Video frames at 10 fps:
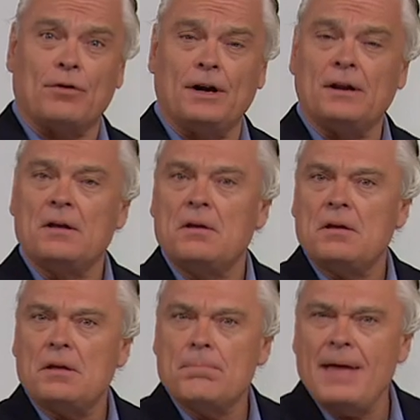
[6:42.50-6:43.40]
for it,
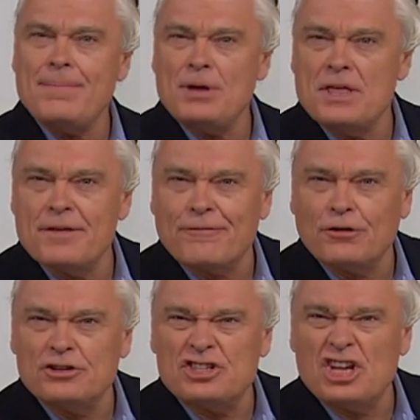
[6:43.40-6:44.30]
maybe in the
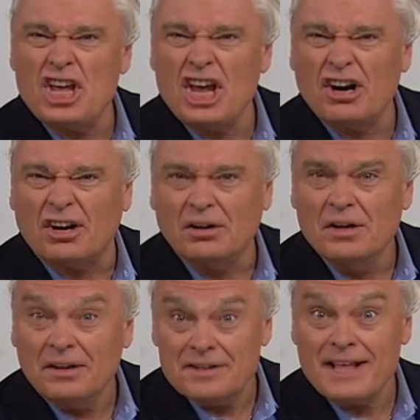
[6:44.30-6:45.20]
first year.
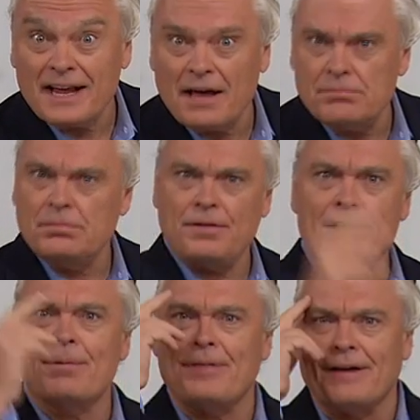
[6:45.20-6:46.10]
Isn't that kind of,
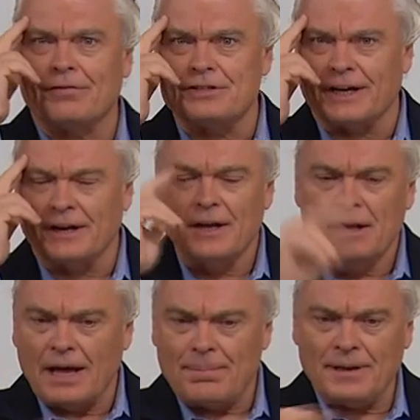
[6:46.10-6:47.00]
think about that for a second.
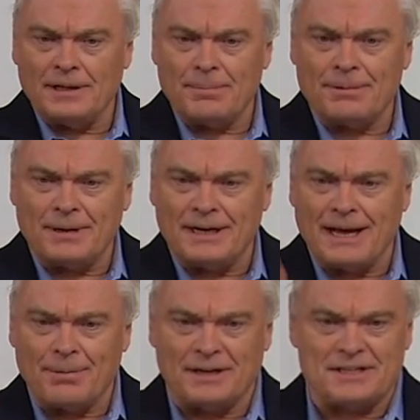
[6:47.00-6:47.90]
I pay a little bit of money
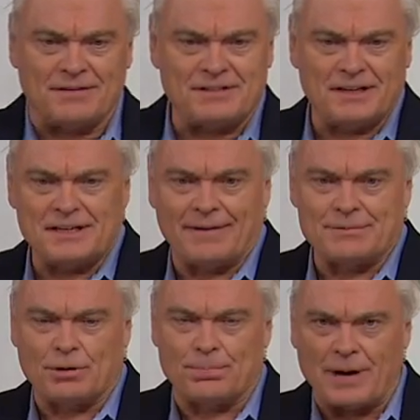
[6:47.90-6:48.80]
now, but I save 10
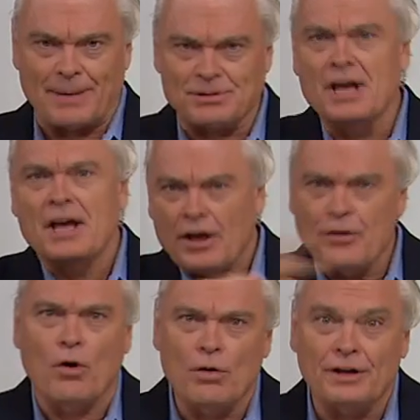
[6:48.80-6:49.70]
times more perhaps
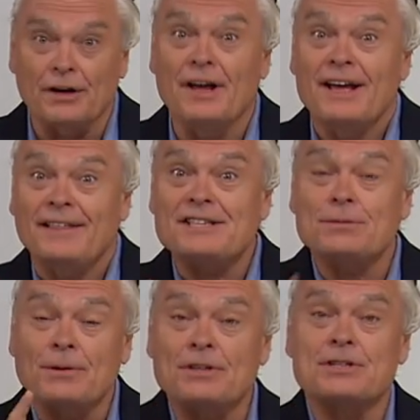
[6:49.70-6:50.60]
the whole year. This is
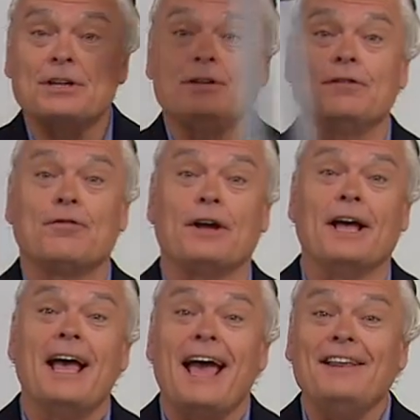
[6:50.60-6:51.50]
what this is going to do for you.
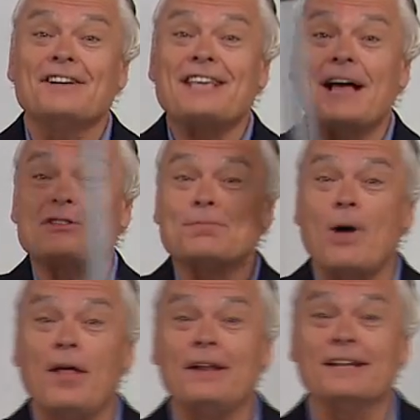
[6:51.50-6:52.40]
And here's how
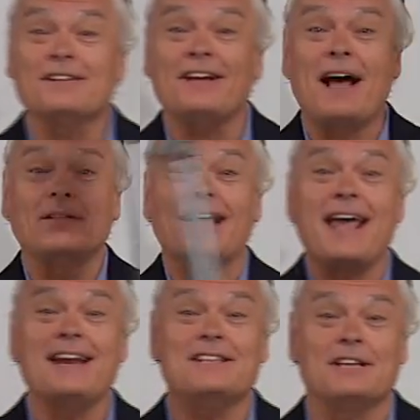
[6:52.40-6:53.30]
small it is. Look at how
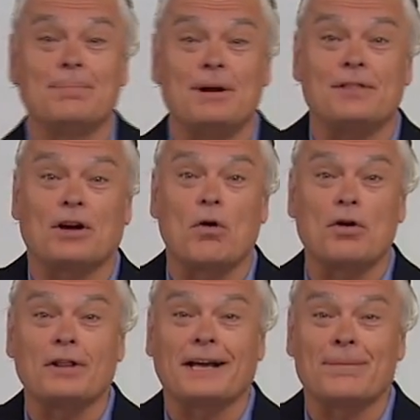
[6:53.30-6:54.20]
light it is. You can put it in the
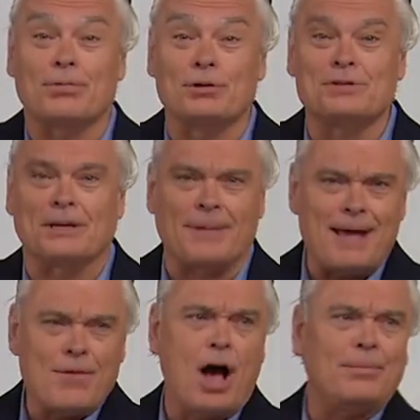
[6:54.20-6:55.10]
corner like a broomstick. My
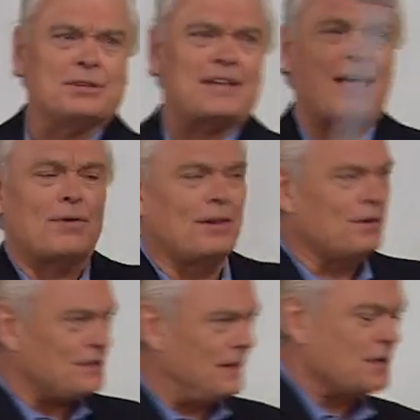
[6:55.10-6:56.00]
mom used to have one of
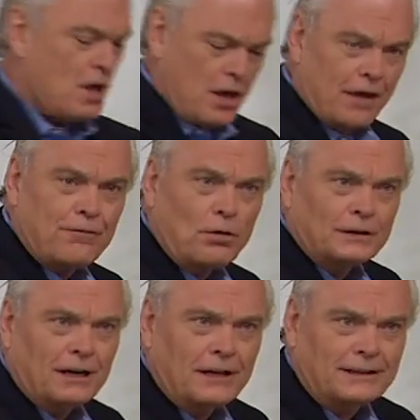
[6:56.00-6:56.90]
those things. It
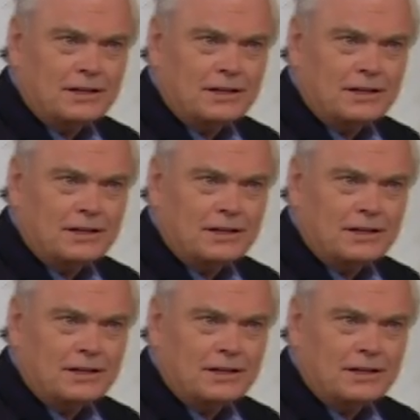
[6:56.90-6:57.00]
folded out like